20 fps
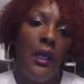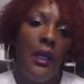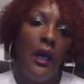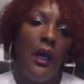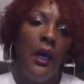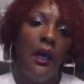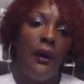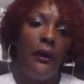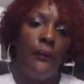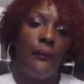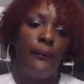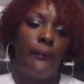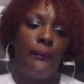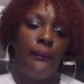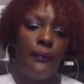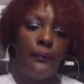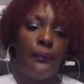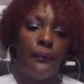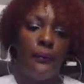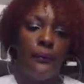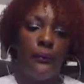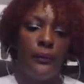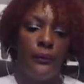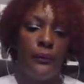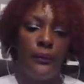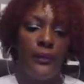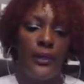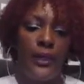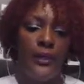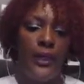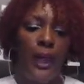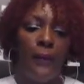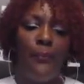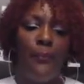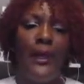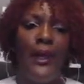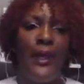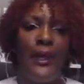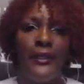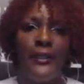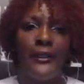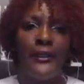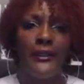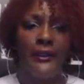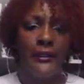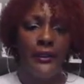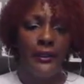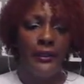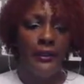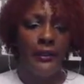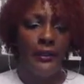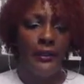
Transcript: They're not punished.